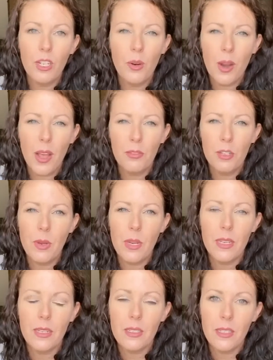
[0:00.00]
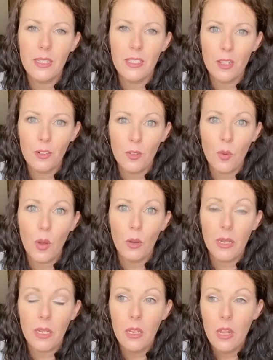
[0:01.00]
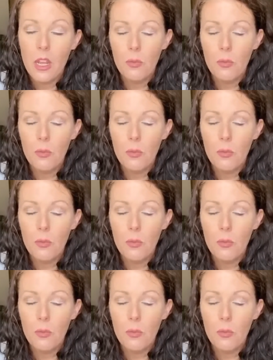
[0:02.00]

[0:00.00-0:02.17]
You don't want to have too many because then it's overwhelming.